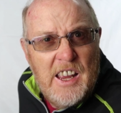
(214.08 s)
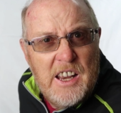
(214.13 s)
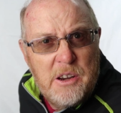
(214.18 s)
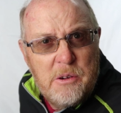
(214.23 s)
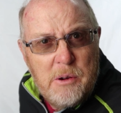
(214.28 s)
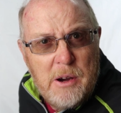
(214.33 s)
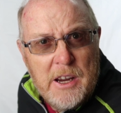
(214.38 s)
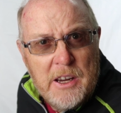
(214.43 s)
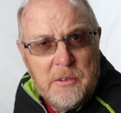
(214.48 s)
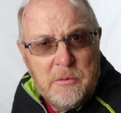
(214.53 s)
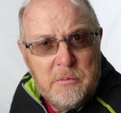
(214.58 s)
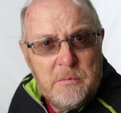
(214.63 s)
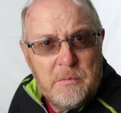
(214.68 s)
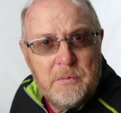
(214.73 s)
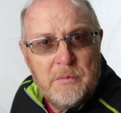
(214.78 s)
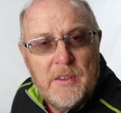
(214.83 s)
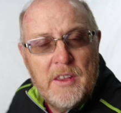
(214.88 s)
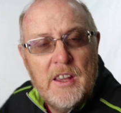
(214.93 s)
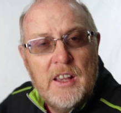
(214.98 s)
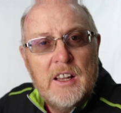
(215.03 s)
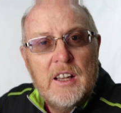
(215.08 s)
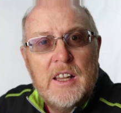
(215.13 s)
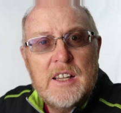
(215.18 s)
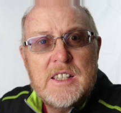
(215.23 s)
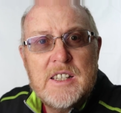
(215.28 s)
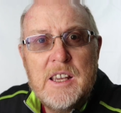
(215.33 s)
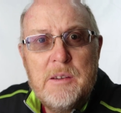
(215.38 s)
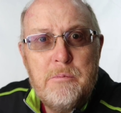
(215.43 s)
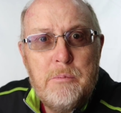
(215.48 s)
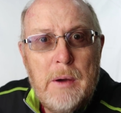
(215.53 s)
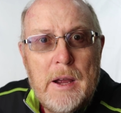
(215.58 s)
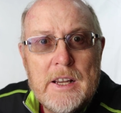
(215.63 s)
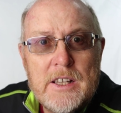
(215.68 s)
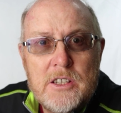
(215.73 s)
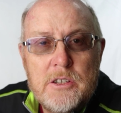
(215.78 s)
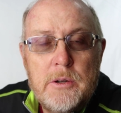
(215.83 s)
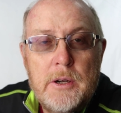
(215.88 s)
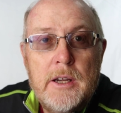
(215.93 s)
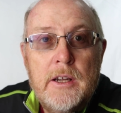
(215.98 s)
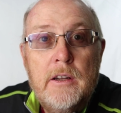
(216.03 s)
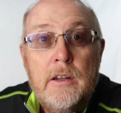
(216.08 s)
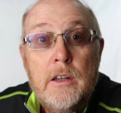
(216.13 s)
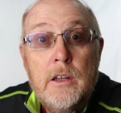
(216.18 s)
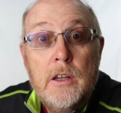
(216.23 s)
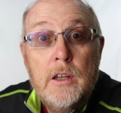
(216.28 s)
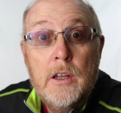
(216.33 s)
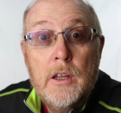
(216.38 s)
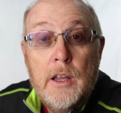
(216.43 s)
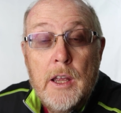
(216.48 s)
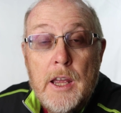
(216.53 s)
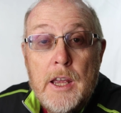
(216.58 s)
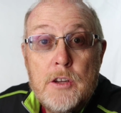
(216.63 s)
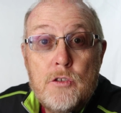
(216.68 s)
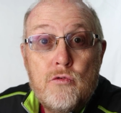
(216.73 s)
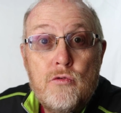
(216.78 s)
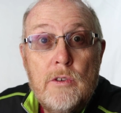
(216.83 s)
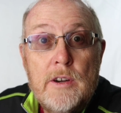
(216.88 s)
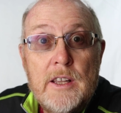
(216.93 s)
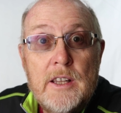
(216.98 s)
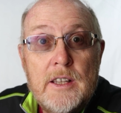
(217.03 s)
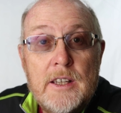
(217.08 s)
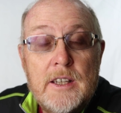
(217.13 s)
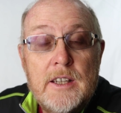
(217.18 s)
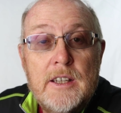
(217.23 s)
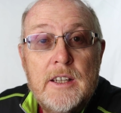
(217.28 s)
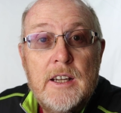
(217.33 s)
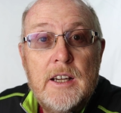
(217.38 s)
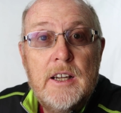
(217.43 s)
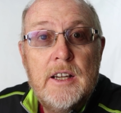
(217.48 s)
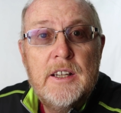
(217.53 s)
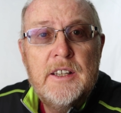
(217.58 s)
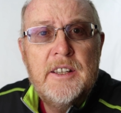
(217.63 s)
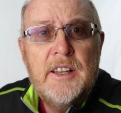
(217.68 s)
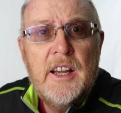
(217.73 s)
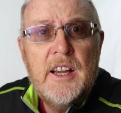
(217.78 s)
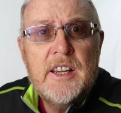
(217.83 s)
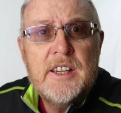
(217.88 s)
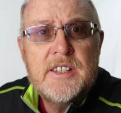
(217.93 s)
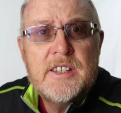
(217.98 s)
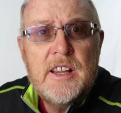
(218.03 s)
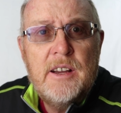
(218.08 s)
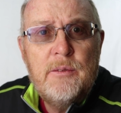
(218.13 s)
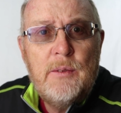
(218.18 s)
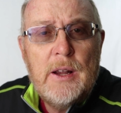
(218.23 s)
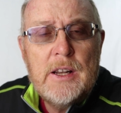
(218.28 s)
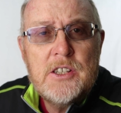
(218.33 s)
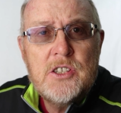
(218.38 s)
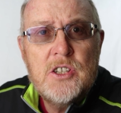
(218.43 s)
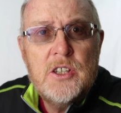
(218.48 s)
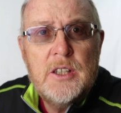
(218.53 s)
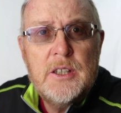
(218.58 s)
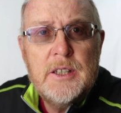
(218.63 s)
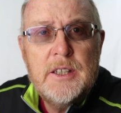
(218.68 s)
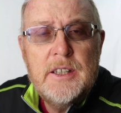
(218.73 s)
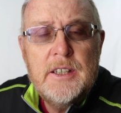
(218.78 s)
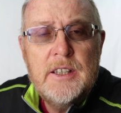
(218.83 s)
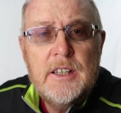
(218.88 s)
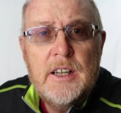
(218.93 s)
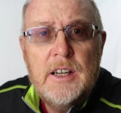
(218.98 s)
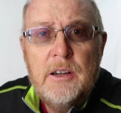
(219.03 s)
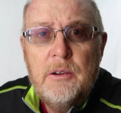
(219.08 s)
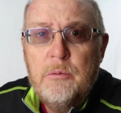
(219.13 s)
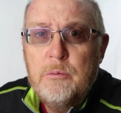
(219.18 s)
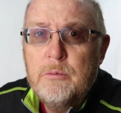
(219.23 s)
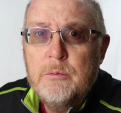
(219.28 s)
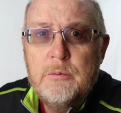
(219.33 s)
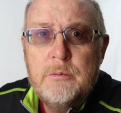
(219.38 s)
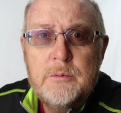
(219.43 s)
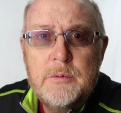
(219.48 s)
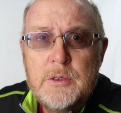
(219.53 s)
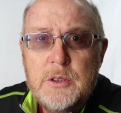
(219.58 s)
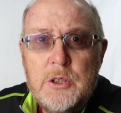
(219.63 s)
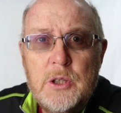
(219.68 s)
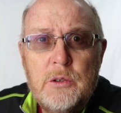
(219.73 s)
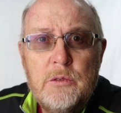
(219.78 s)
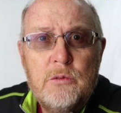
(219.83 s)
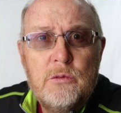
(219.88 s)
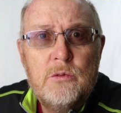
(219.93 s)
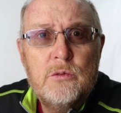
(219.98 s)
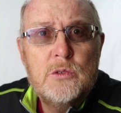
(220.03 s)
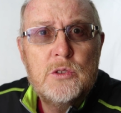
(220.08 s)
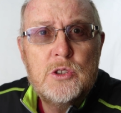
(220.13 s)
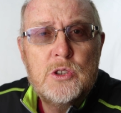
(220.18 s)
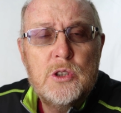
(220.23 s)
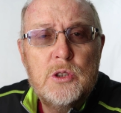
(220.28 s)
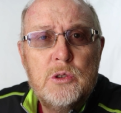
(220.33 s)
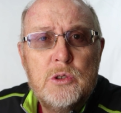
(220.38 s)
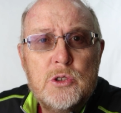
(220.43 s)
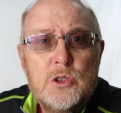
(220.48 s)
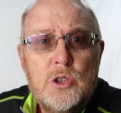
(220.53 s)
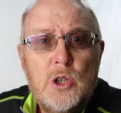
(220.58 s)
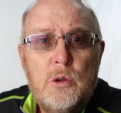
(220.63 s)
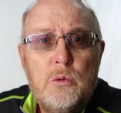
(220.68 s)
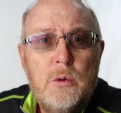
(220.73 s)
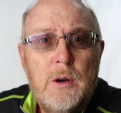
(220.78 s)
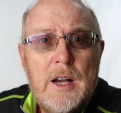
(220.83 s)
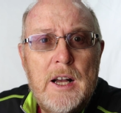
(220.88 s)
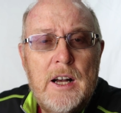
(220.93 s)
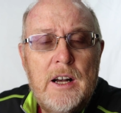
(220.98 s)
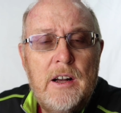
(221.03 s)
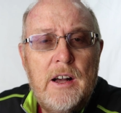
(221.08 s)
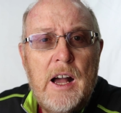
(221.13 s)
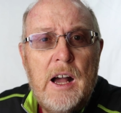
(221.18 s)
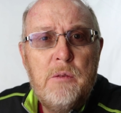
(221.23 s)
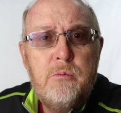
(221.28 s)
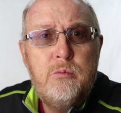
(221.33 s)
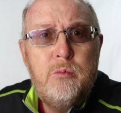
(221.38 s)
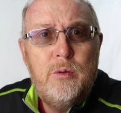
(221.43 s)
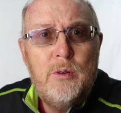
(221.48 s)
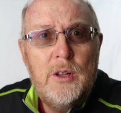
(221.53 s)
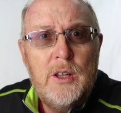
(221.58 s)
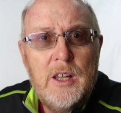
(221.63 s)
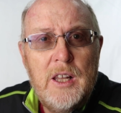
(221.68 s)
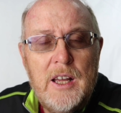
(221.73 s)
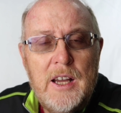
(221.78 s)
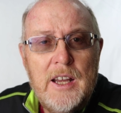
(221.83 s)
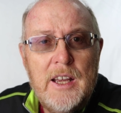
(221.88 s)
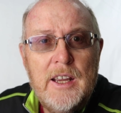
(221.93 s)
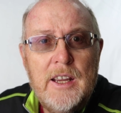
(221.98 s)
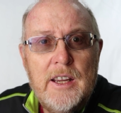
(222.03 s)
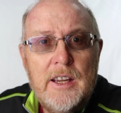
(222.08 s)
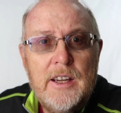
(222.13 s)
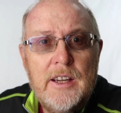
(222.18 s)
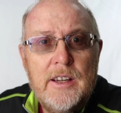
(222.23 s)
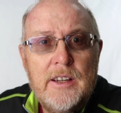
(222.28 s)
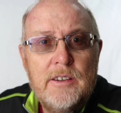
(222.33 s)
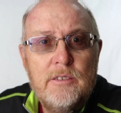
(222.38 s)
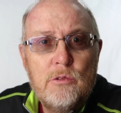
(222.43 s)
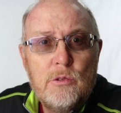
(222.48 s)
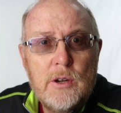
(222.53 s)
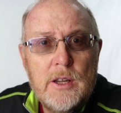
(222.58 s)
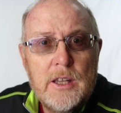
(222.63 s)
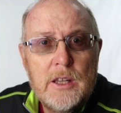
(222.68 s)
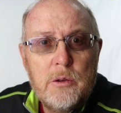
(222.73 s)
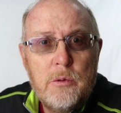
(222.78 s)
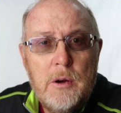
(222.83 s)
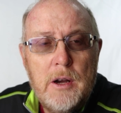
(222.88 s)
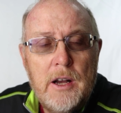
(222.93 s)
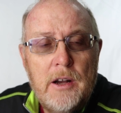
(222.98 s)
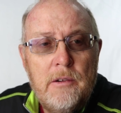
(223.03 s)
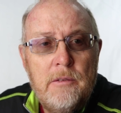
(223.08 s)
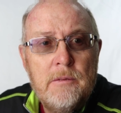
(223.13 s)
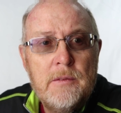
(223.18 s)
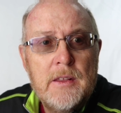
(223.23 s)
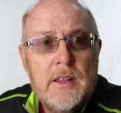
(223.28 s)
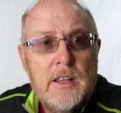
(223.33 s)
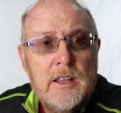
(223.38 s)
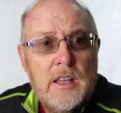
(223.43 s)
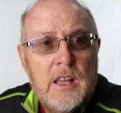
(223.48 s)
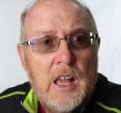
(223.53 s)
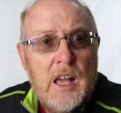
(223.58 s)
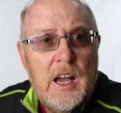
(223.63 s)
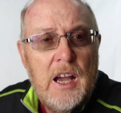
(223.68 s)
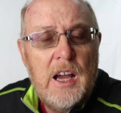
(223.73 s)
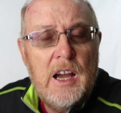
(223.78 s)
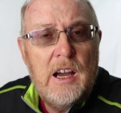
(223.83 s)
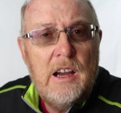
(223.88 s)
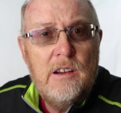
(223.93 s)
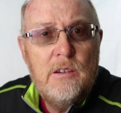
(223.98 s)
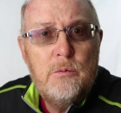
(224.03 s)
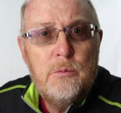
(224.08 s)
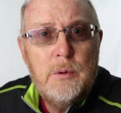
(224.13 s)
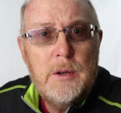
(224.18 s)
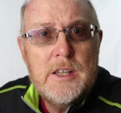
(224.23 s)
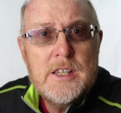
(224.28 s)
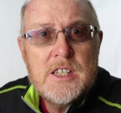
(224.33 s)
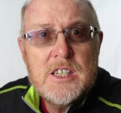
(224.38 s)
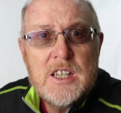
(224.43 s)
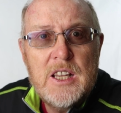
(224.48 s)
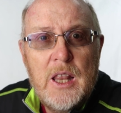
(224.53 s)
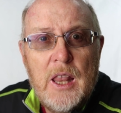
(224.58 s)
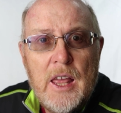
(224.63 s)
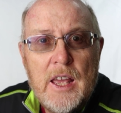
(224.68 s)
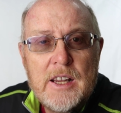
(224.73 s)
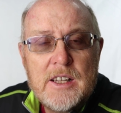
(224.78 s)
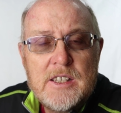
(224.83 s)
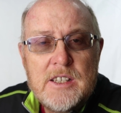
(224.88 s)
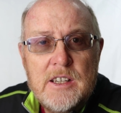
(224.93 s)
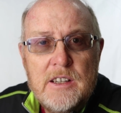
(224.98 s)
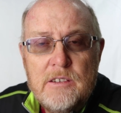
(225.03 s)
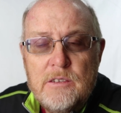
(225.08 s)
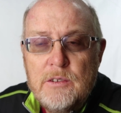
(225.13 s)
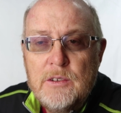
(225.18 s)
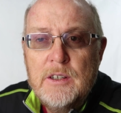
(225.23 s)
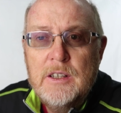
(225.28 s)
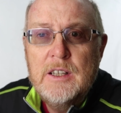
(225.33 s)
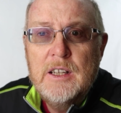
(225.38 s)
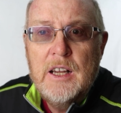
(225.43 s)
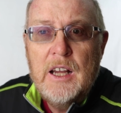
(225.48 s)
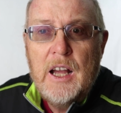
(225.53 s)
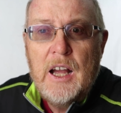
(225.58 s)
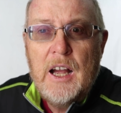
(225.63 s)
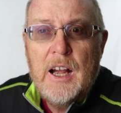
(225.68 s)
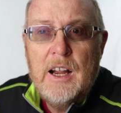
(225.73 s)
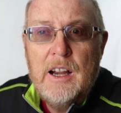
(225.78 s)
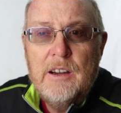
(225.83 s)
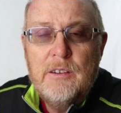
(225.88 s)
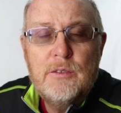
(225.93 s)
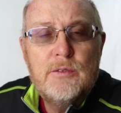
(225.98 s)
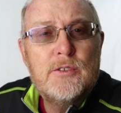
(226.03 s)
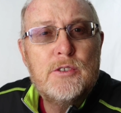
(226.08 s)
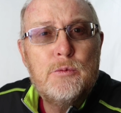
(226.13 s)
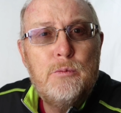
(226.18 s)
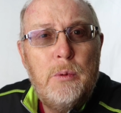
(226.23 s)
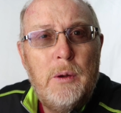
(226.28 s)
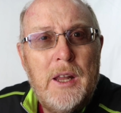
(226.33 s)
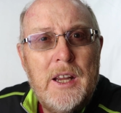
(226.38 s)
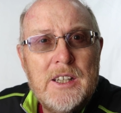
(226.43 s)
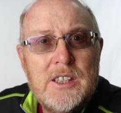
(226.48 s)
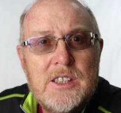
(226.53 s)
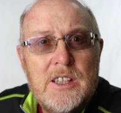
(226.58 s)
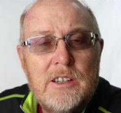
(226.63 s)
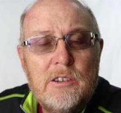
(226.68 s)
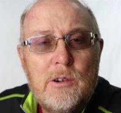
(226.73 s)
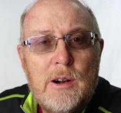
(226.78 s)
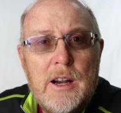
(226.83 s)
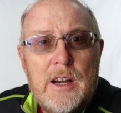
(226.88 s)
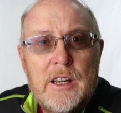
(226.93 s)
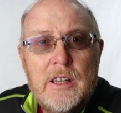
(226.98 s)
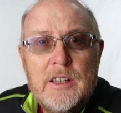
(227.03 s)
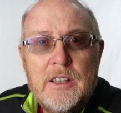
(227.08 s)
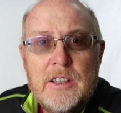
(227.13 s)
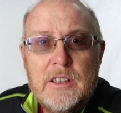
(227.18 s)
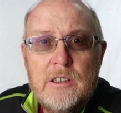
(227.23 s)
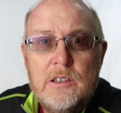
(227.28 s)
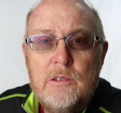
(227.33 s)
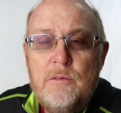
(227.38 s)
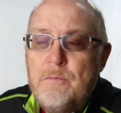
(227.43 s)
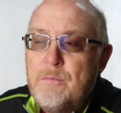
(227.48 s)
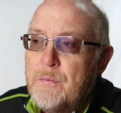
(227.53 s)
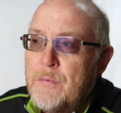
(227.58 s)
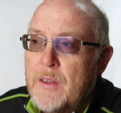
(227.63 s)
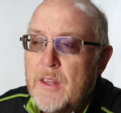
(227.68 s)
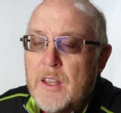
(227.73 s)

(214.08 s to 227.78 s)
Anyway, let's get back to it. It's really nice. I've actually done so well. I've played really well. I've been selective. I've splashed it around a little,